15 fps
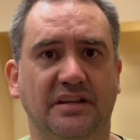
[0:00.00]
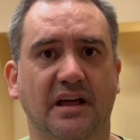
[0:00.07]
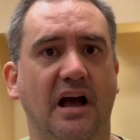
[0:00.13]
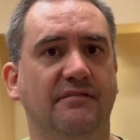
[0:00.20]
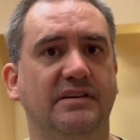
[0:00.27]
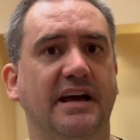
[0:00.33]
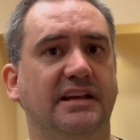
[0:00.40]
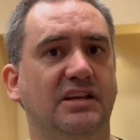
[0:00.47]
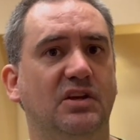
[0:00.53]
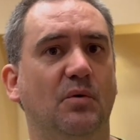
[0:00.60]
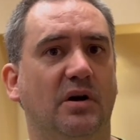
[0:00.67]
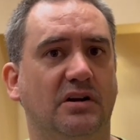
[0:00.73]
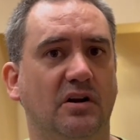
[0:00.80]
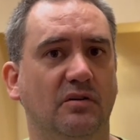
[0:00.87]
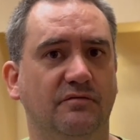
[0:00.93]
I've got a
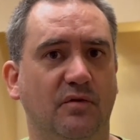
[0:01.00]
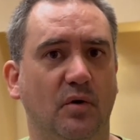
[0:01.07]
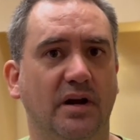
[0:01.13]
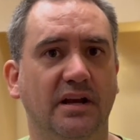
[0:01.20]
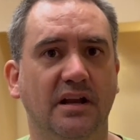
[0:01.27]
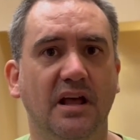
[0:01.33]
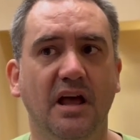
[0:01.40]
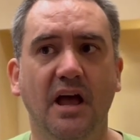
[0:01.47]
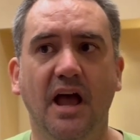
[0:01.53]
QR code for it.